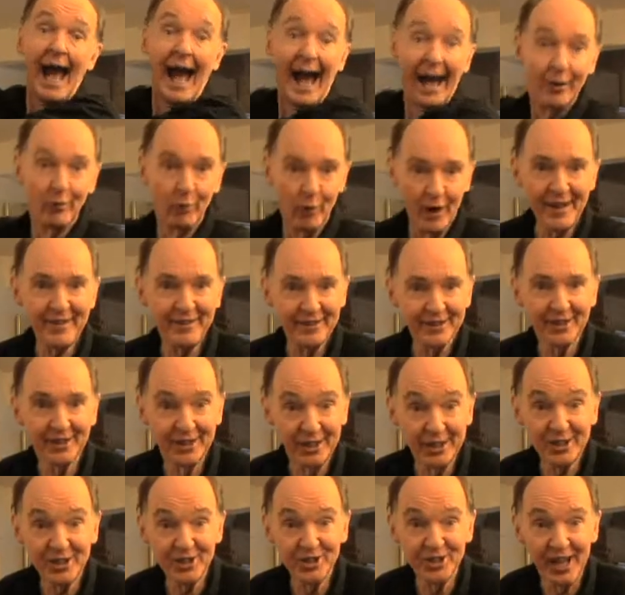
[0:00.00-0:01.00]
And one of the
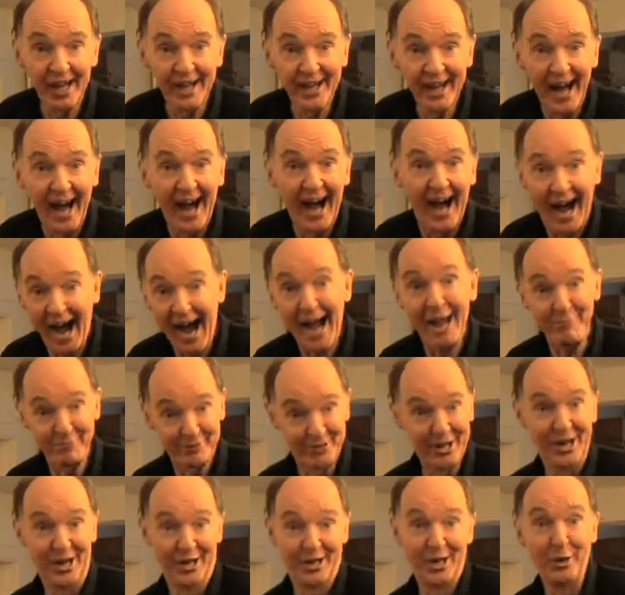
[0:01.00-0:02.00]
girls said, I'm
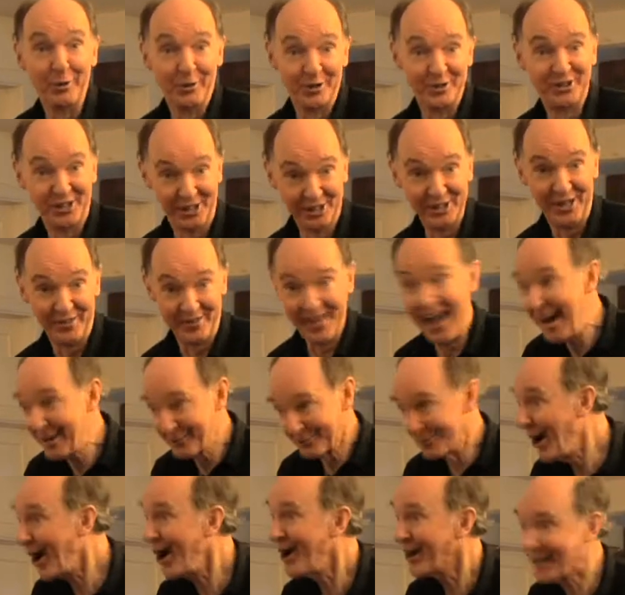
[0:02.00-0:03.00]
going to go and sit on that
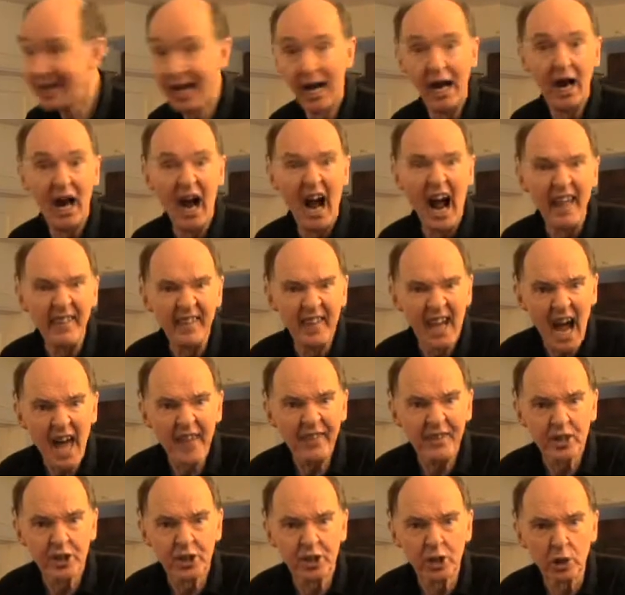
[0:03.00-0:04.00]
rock. And the
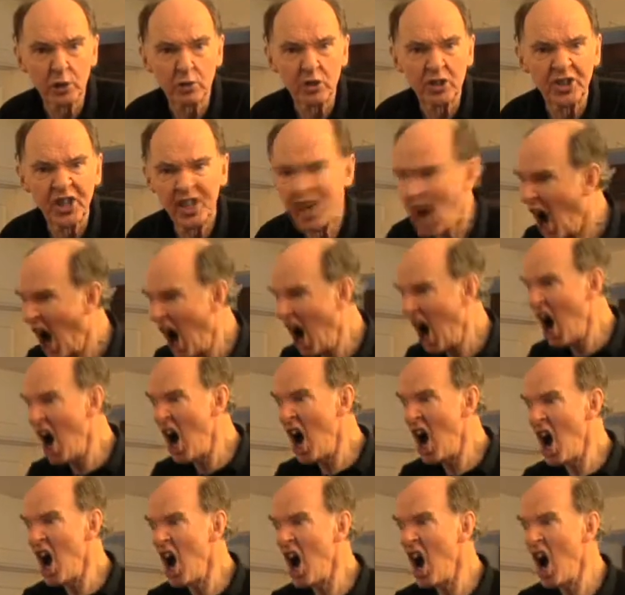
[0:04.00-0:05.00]
other children said,
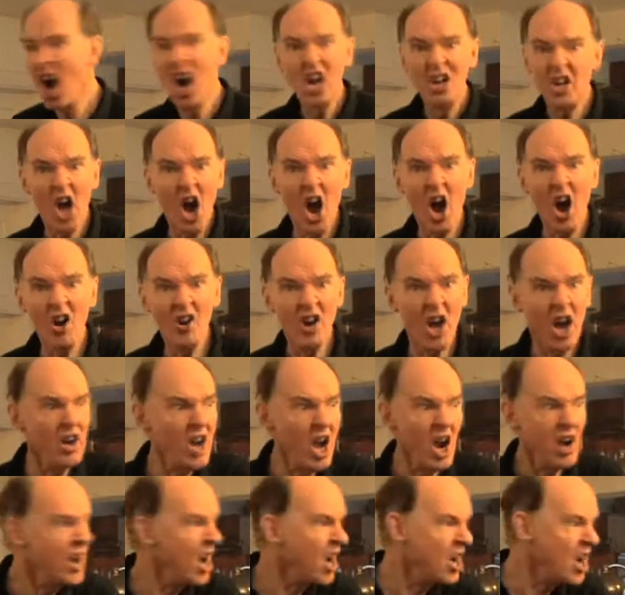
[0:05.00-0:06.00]
no,
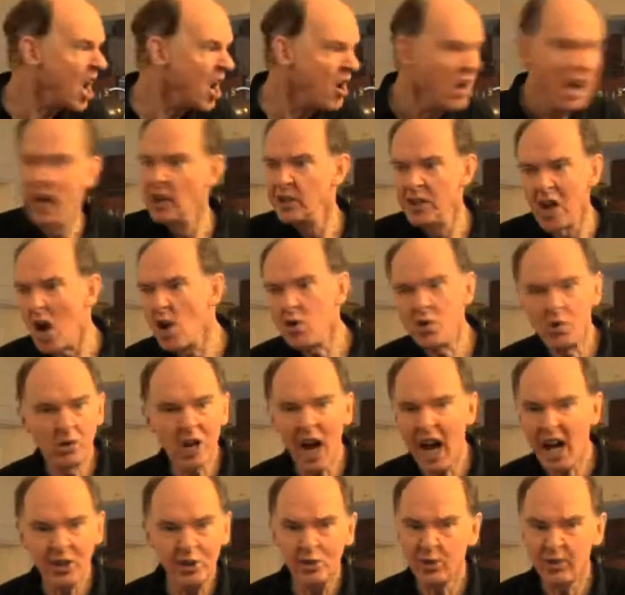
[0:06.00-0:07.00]
you
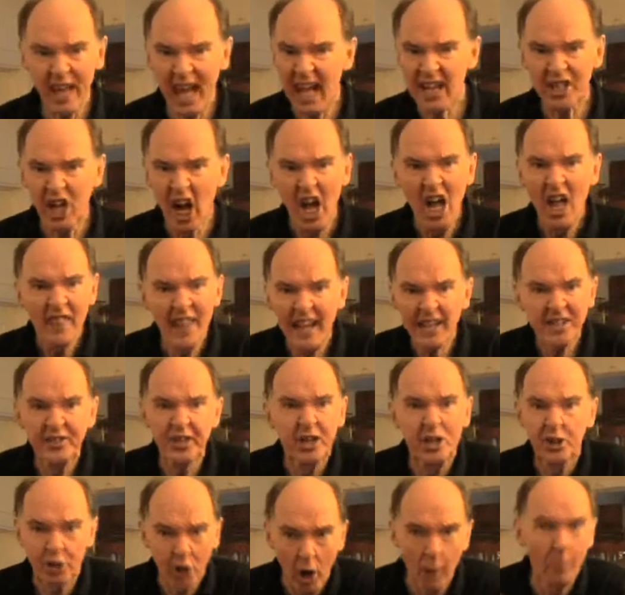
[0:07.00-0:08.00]
can't do that. That's
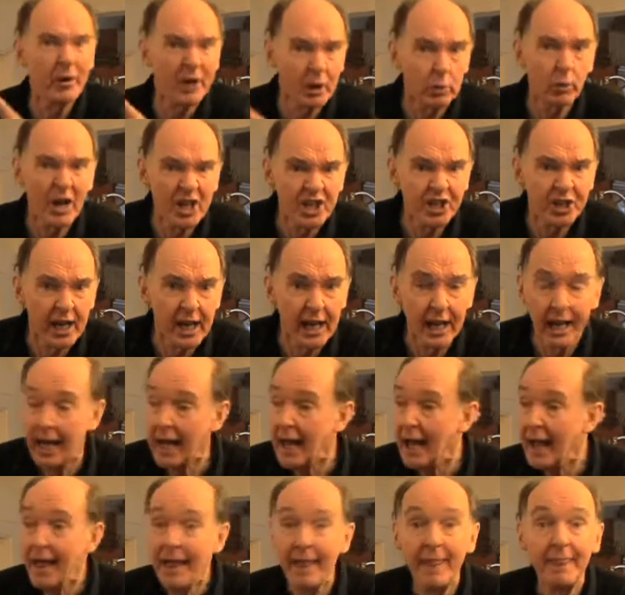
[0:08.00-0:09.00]
the Dombarawashe.
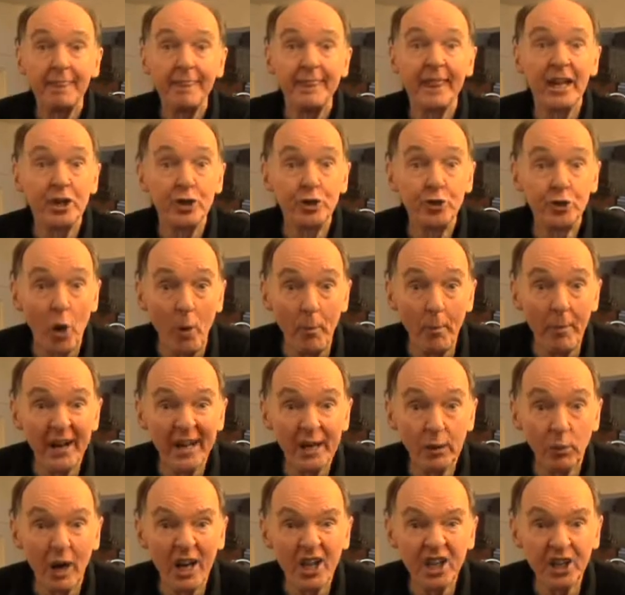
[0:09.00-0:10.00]
The
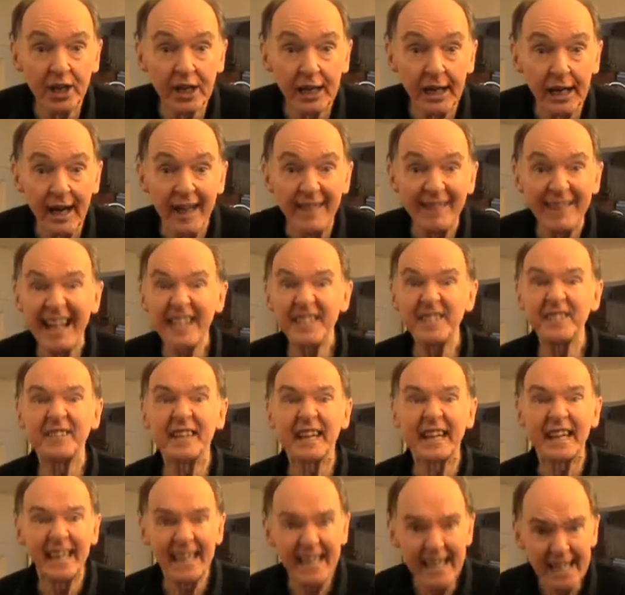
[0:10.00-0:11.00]
Dombarawashe. That's the
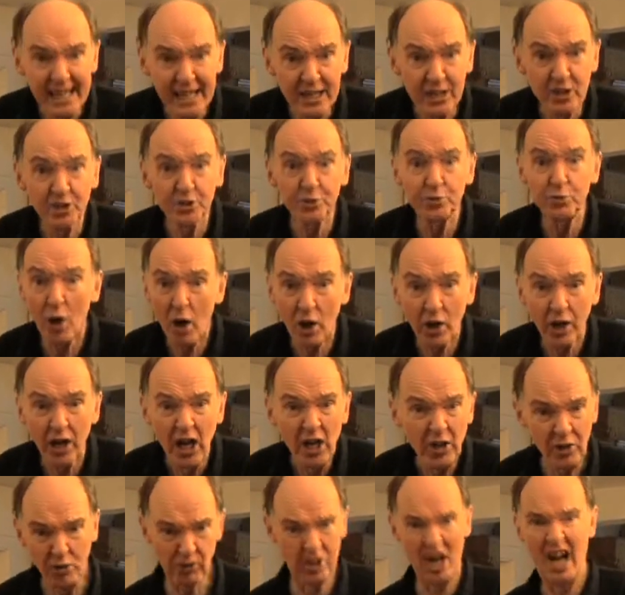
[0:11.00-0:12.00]
king's rock.
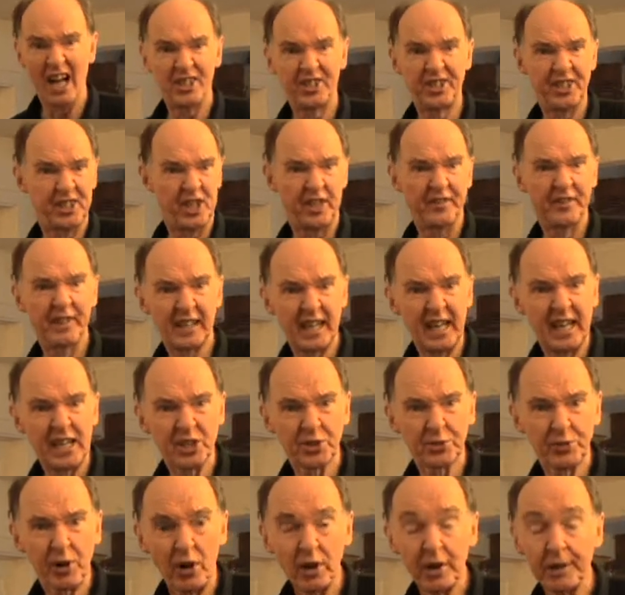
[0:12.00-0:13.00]
You can't sit on the
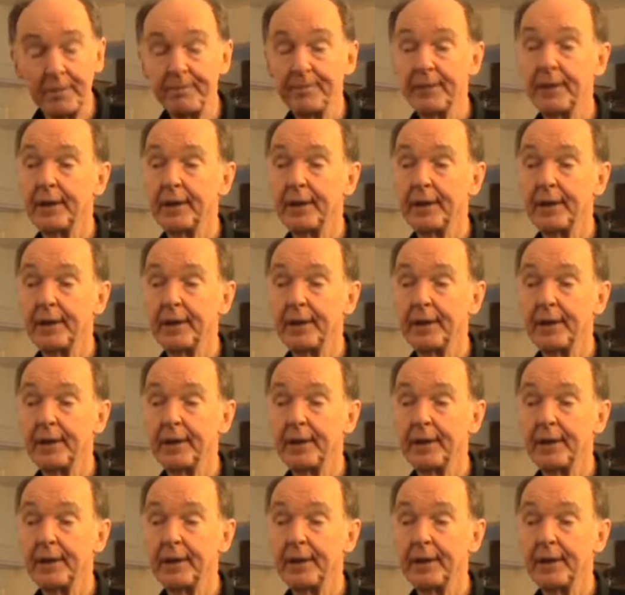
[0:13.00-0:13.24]
king's rock.